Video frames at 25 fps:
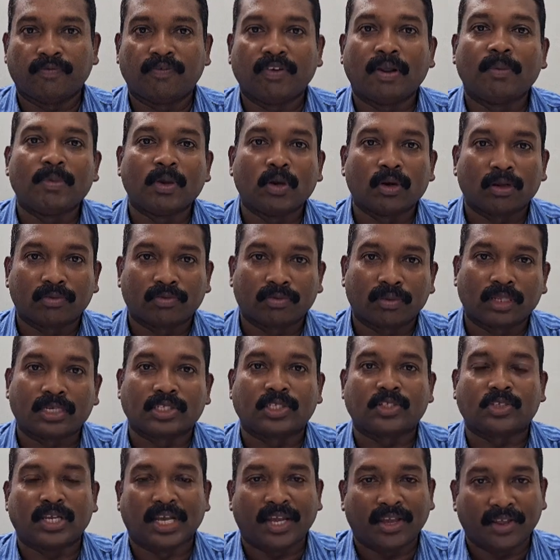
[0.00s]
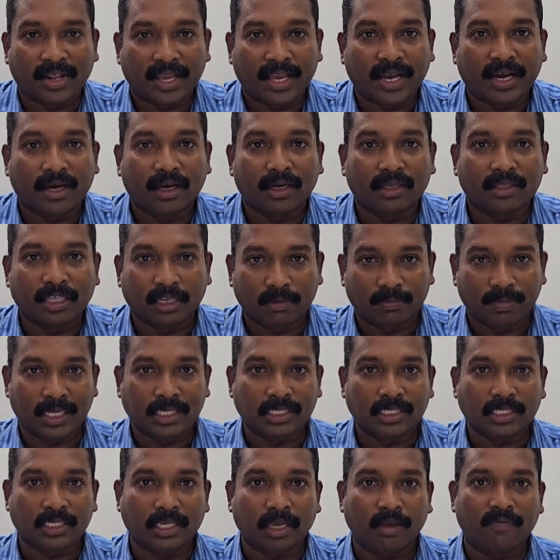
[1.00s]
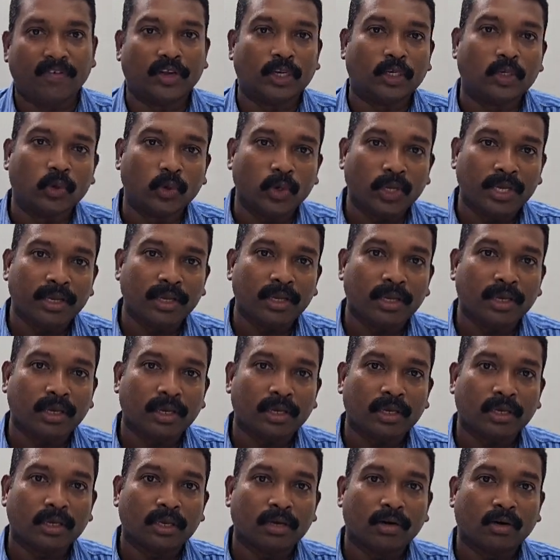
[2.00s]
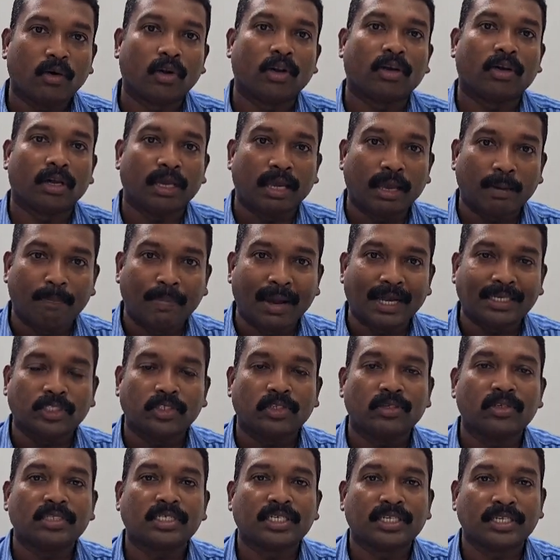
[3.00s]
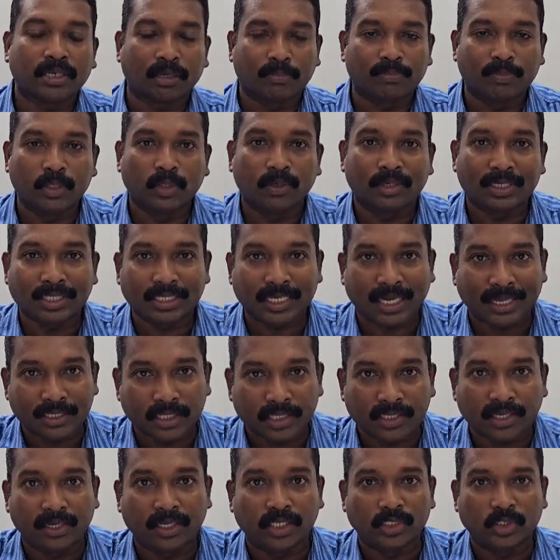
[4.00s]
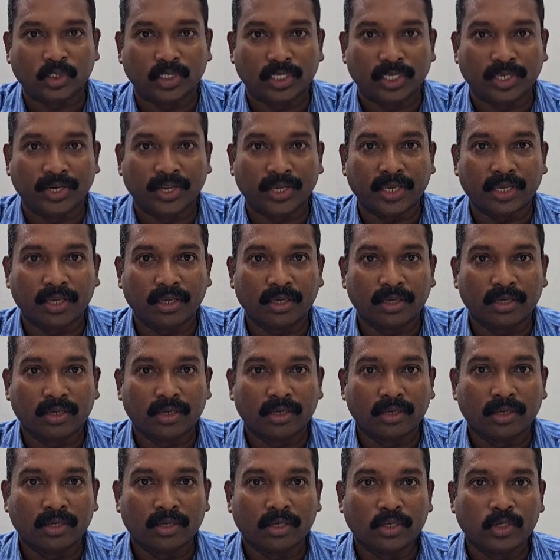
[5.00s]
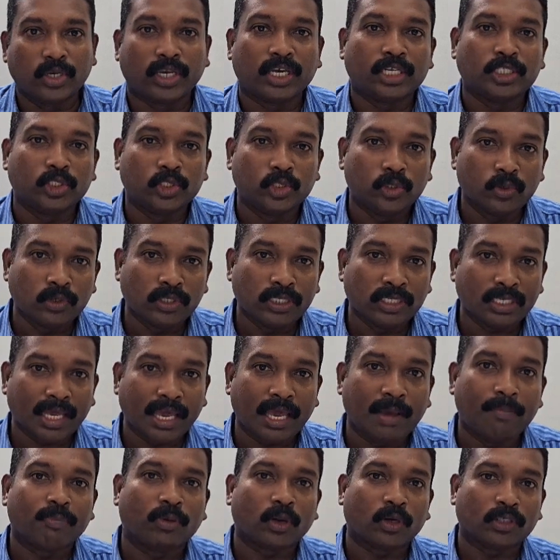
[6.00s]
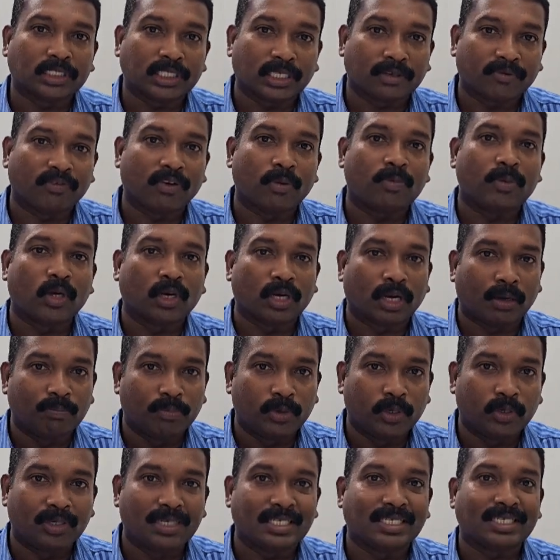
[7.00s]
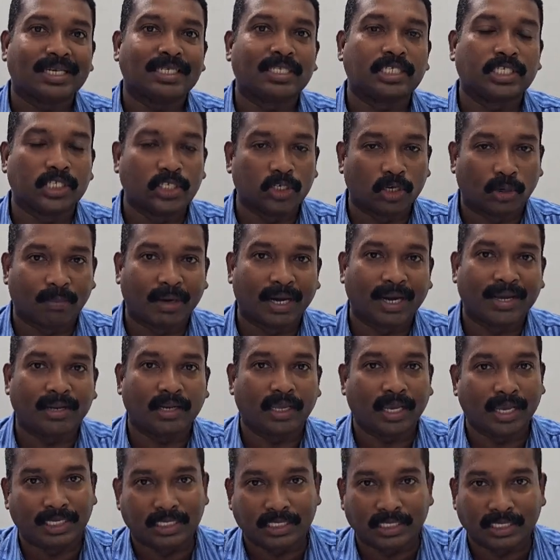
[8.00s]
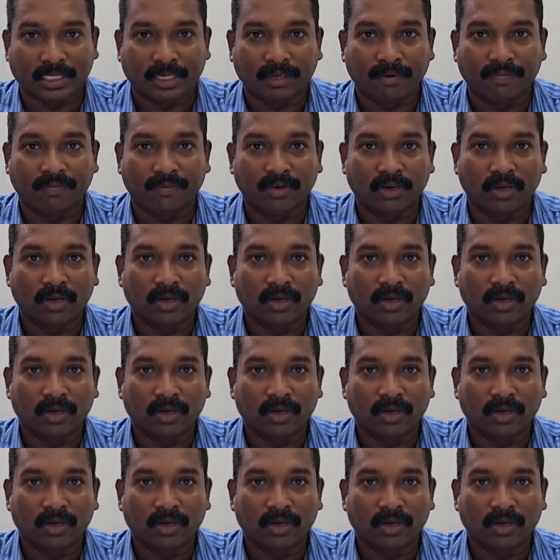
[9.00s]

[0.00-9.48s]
from your thrust area that means if you're doing or a bachelor's in computer science and engineering you can choose a project from your computer science domain itself